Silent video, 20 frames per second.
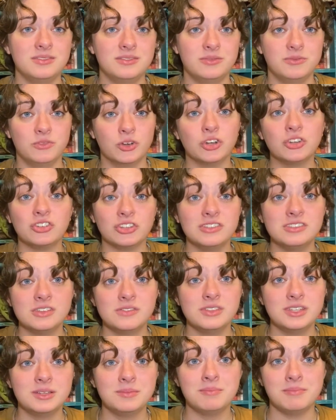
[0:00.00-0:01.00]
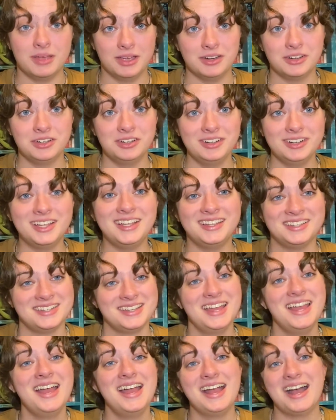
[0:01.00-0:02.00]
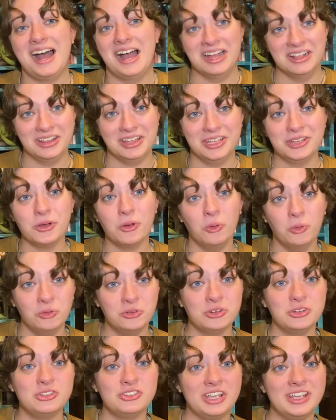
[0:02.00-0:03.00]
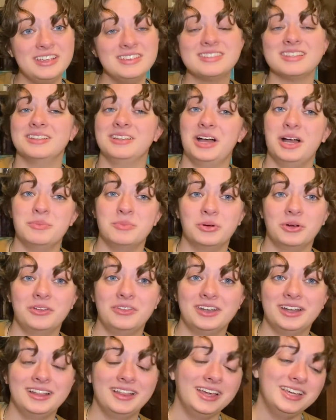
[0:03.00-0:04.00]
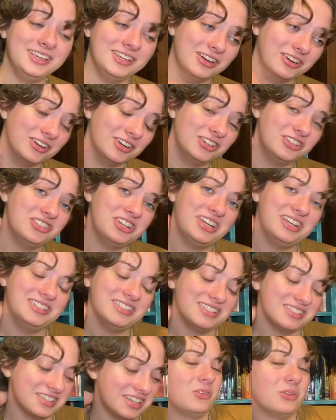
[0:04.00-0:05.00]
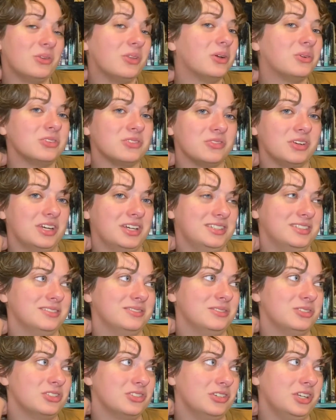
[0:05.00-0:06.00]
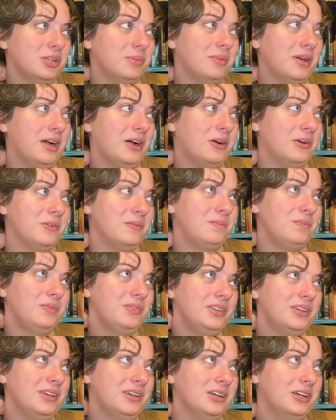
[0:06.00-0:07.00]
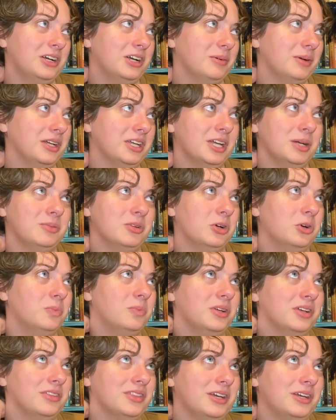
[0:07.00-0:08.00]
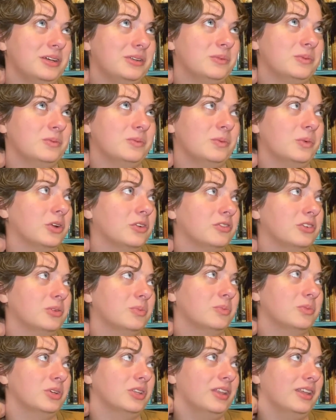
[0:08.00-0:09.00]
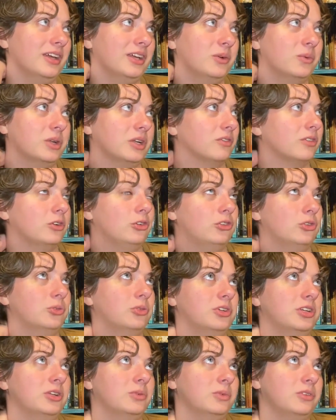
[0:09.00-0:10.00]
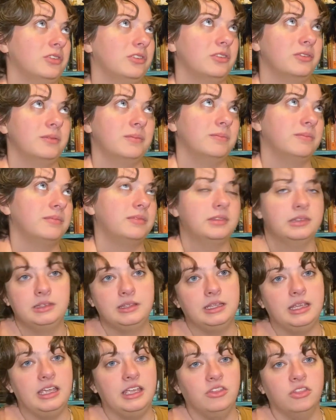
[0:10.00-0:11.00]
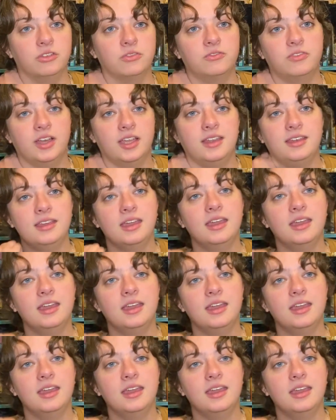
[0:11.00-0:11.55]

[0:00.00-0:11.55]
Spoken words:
versions of them better. I like older Jace a lot more than I like younger Jace, so that was fun to read about. I kept hoping that one of them would, like, whenever Julian was in the fucking